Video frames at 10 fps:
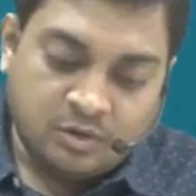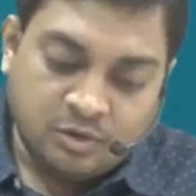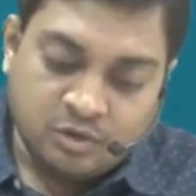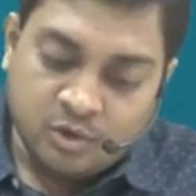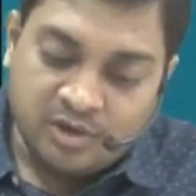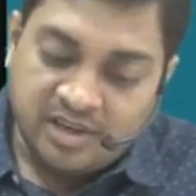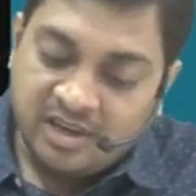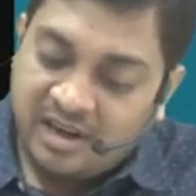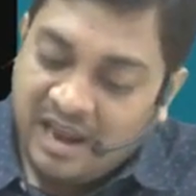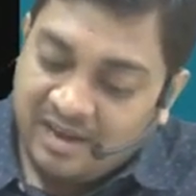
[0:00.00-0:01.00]
So
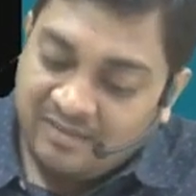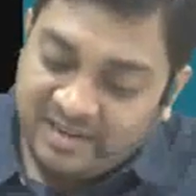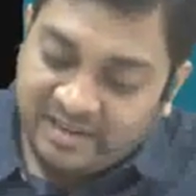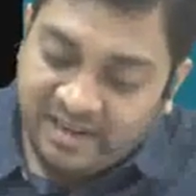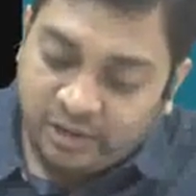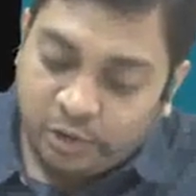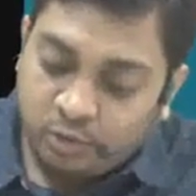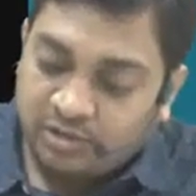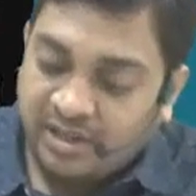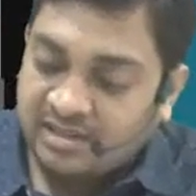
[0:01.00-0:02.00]
here I will take
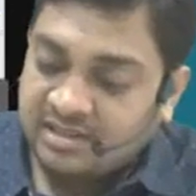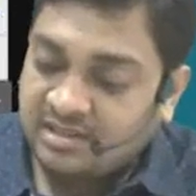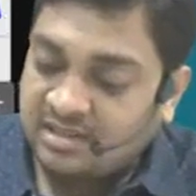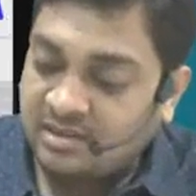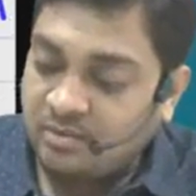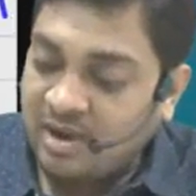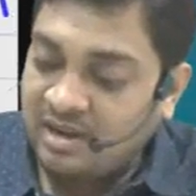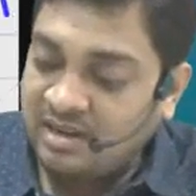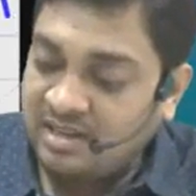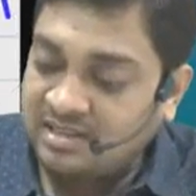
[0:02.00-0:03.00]
two things.
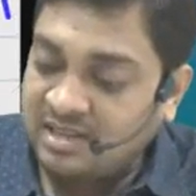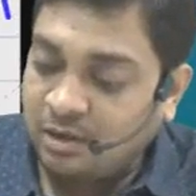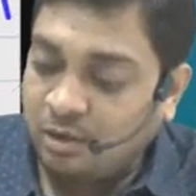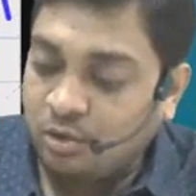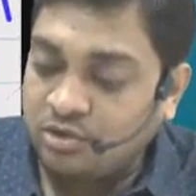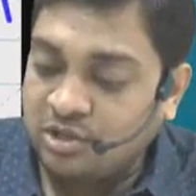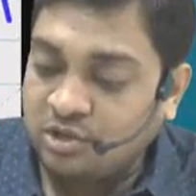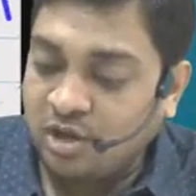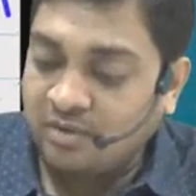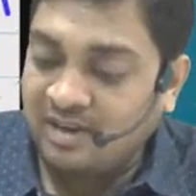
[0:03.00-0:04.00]
One is the closing
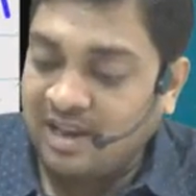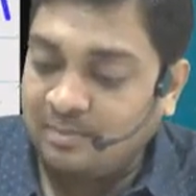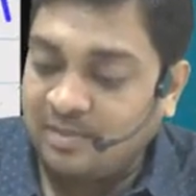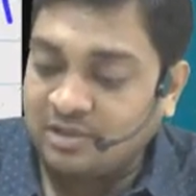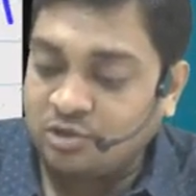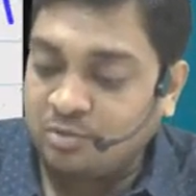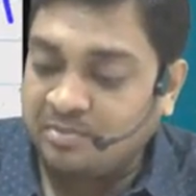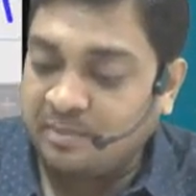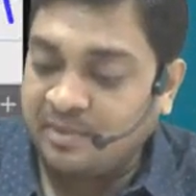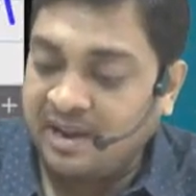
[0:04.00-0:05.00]
stock will help us to
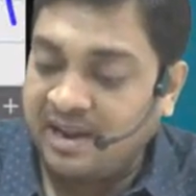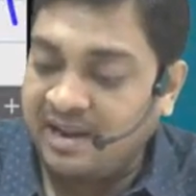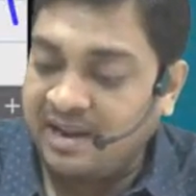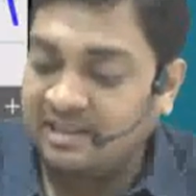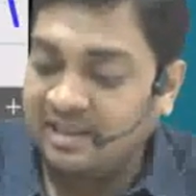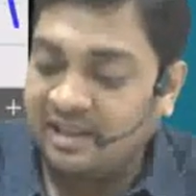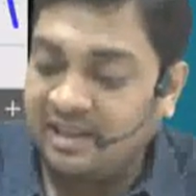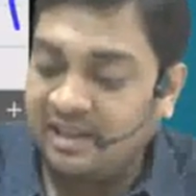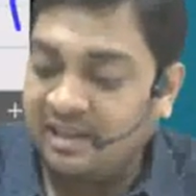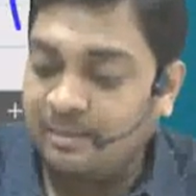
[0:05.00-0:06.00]
prepare
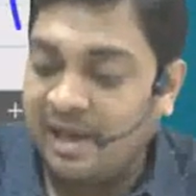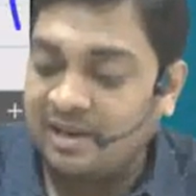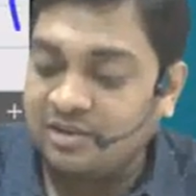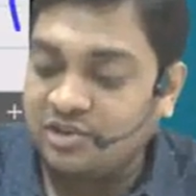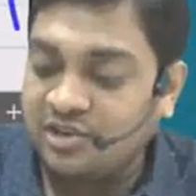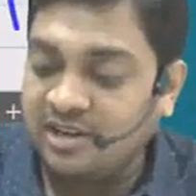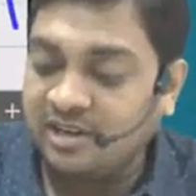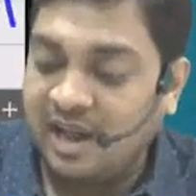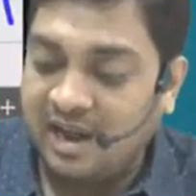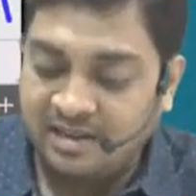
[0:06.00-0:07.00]
the balance sheet,
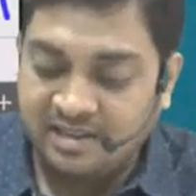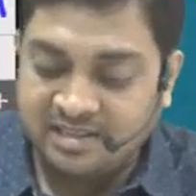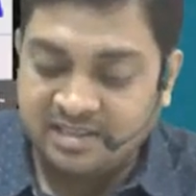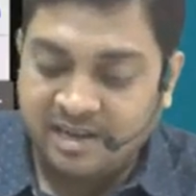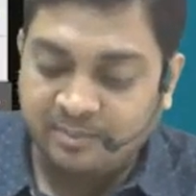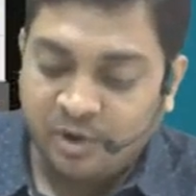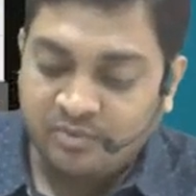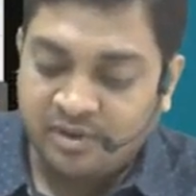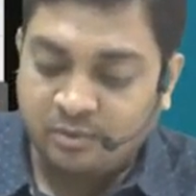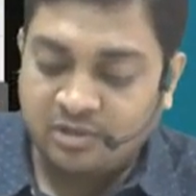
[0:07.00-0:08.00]
and this net
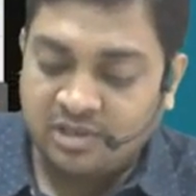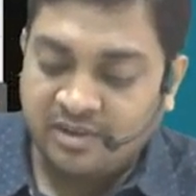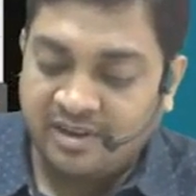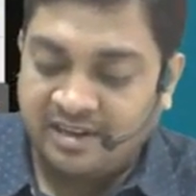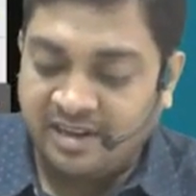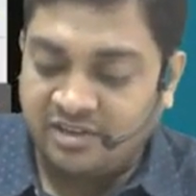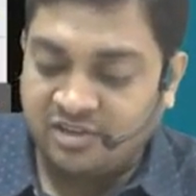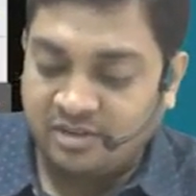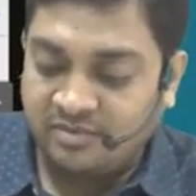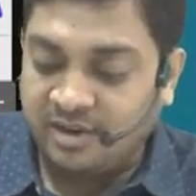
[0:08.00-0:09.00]
profit was our
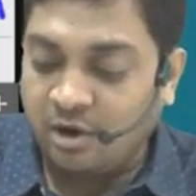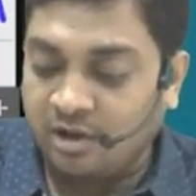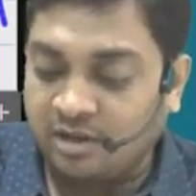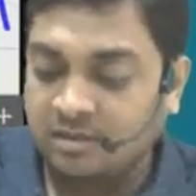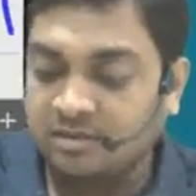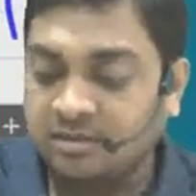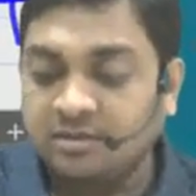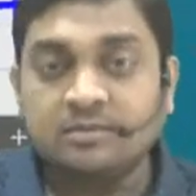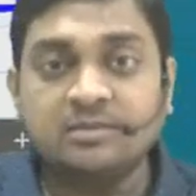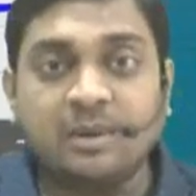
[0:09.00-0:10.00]
intention. We got
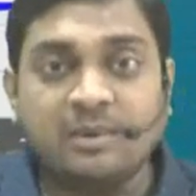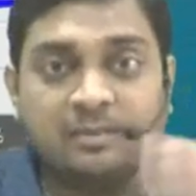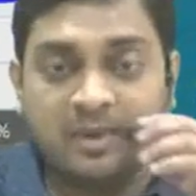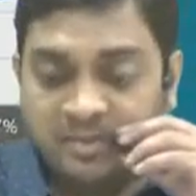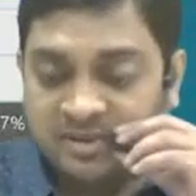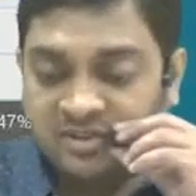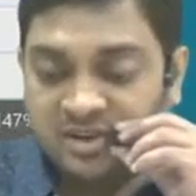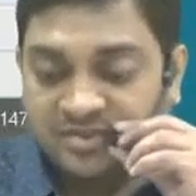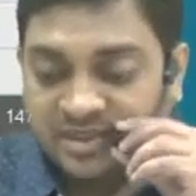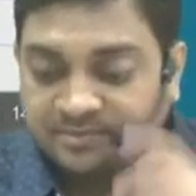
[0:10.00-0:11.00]
double purpose
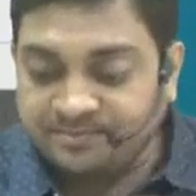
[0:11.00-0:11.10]
served.